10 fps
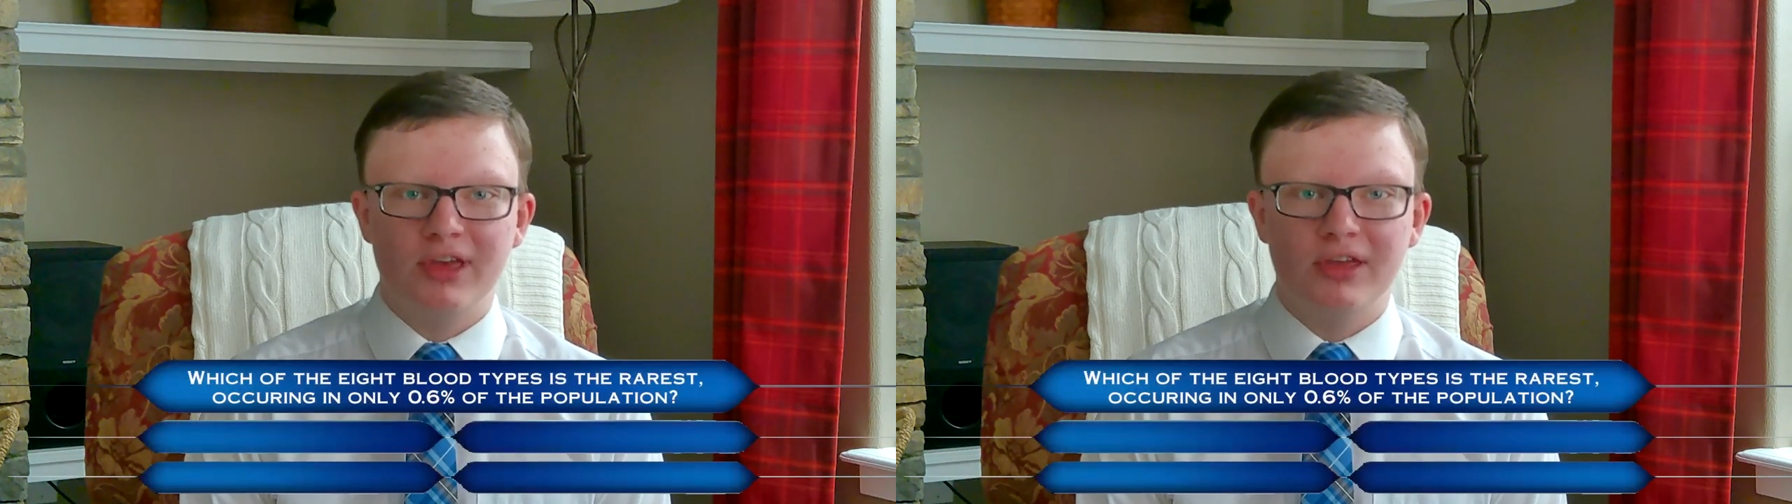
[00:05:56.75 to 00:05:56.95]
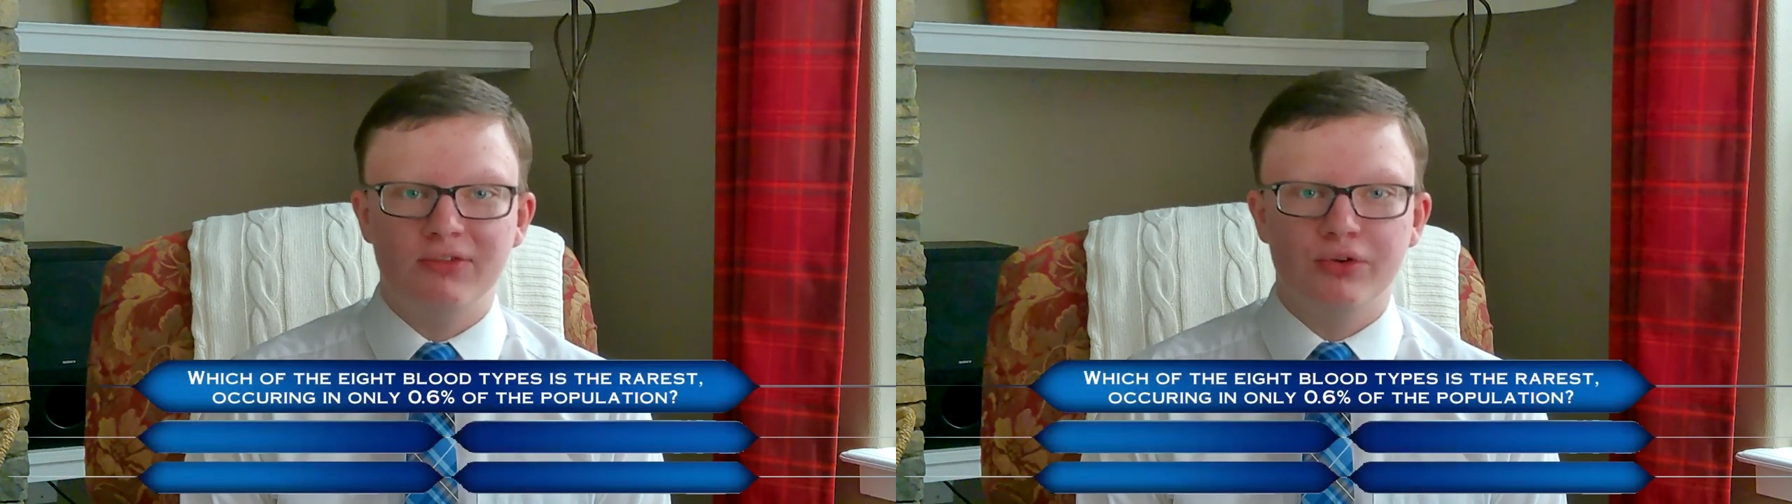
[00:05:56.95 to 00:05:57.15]

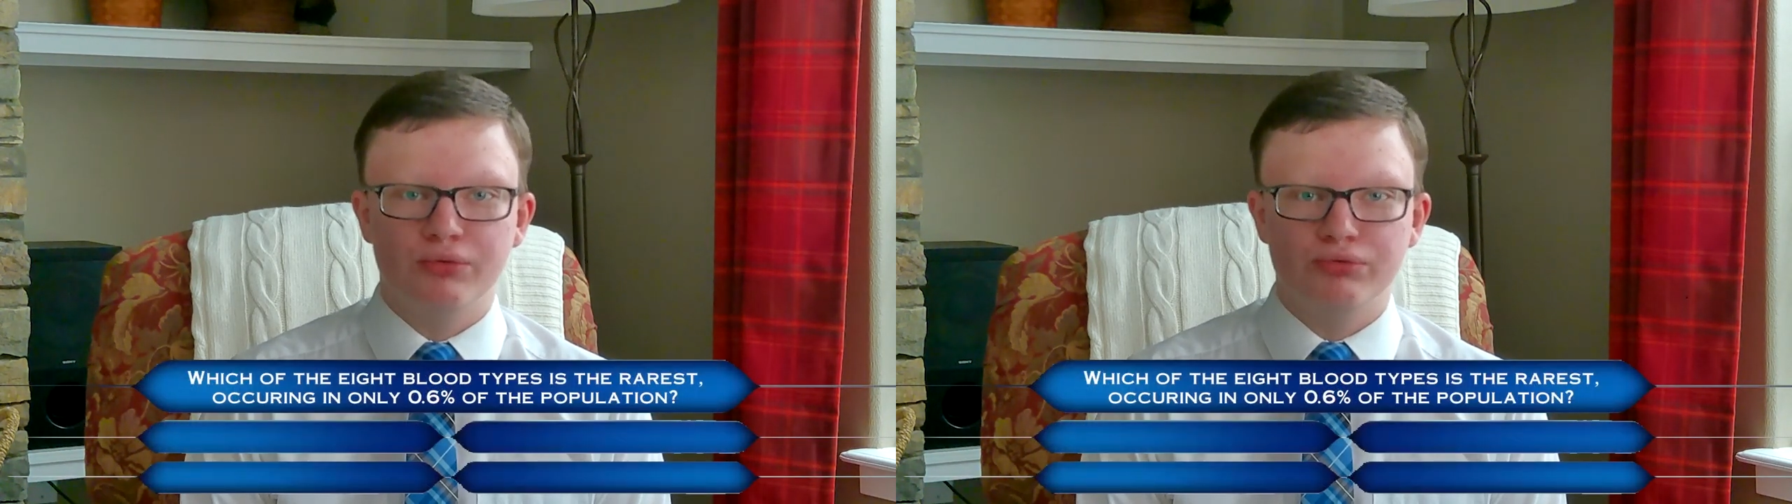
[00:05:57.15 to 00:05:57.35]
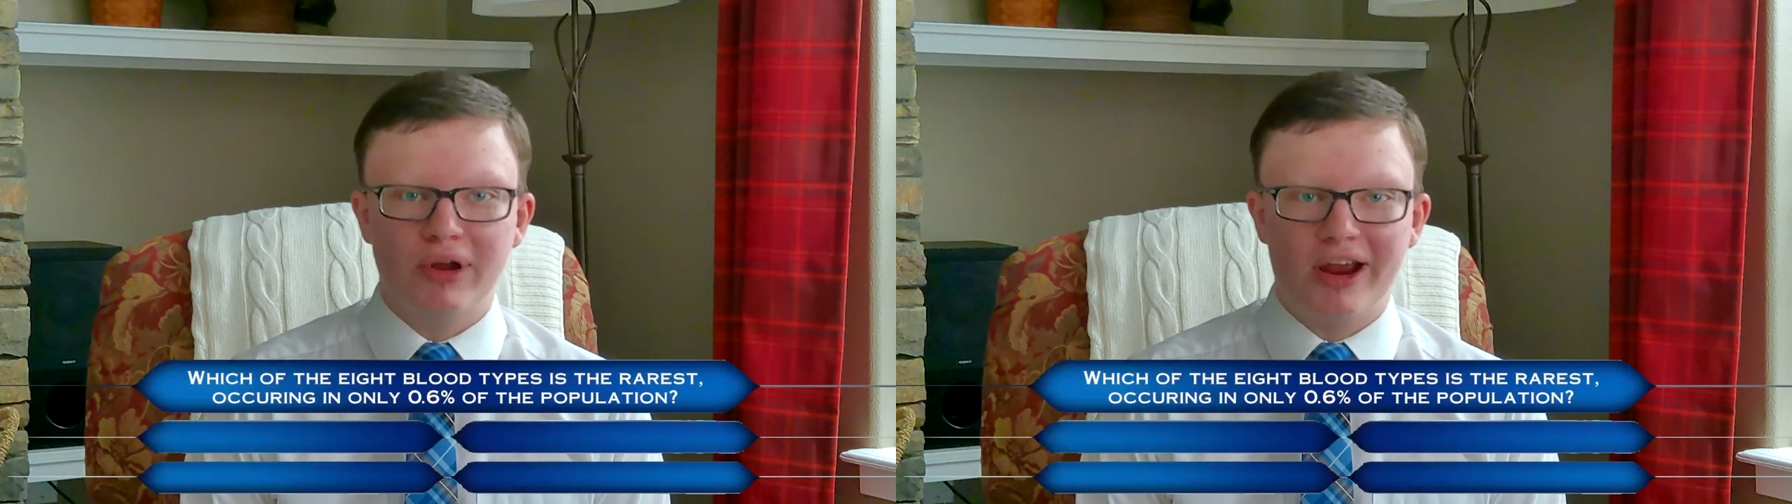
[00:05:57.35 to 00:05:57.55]
is the
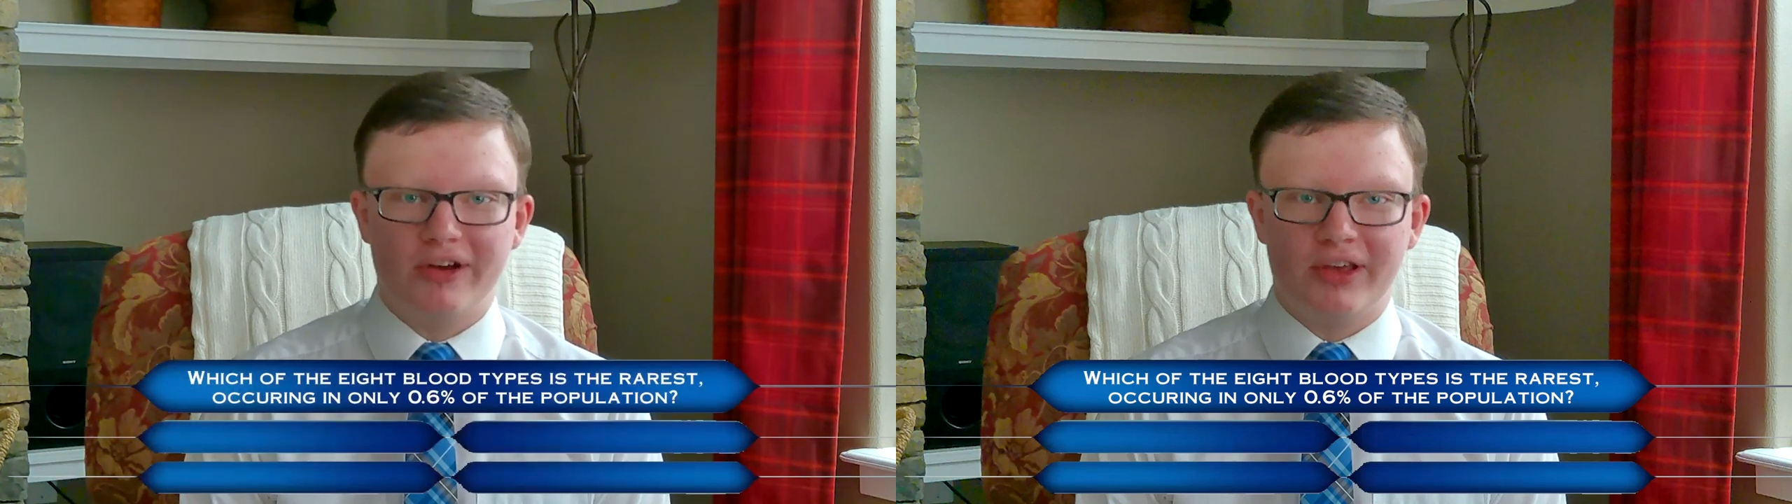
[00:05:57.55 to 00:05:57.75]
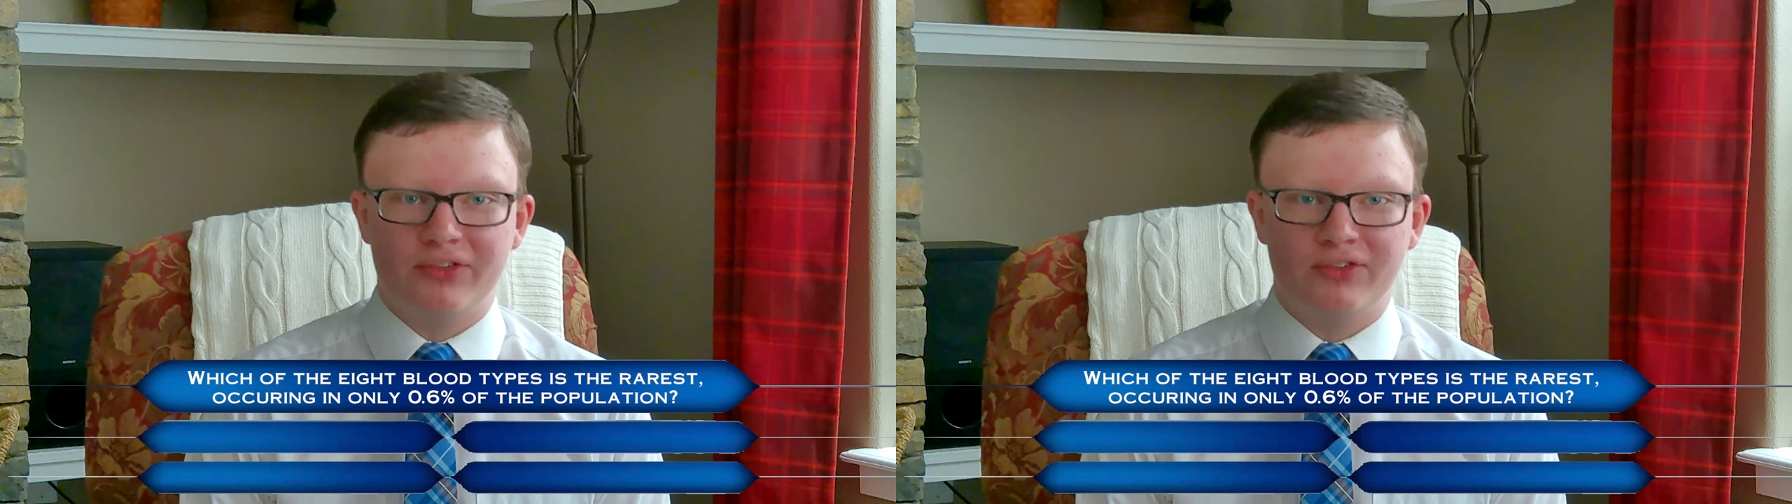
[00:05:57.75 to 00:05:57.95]

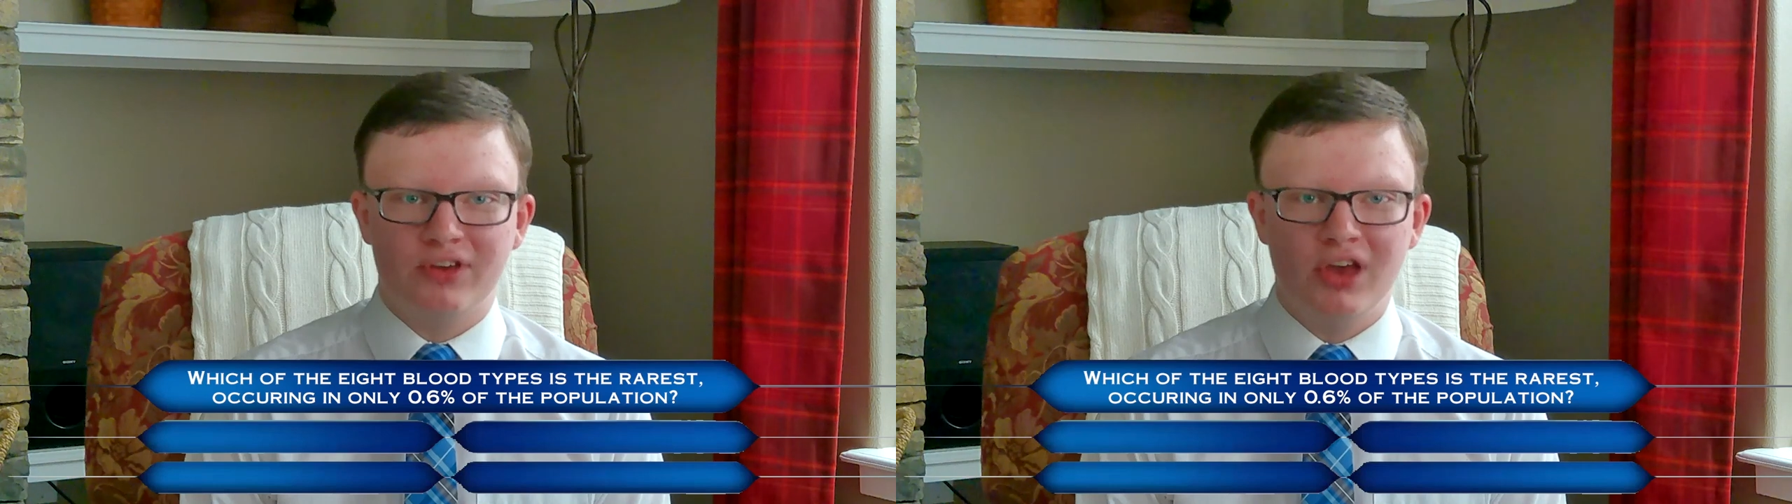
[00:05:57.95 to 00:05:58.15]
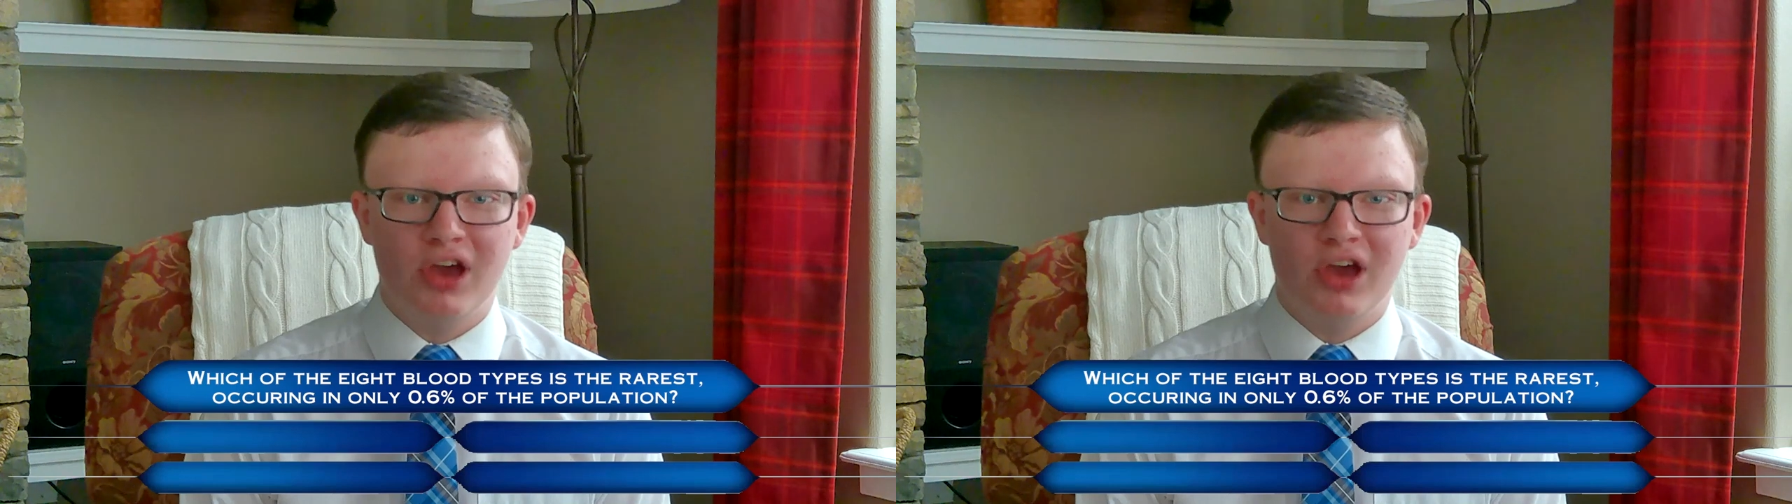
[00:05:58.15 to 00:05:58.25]
rarest,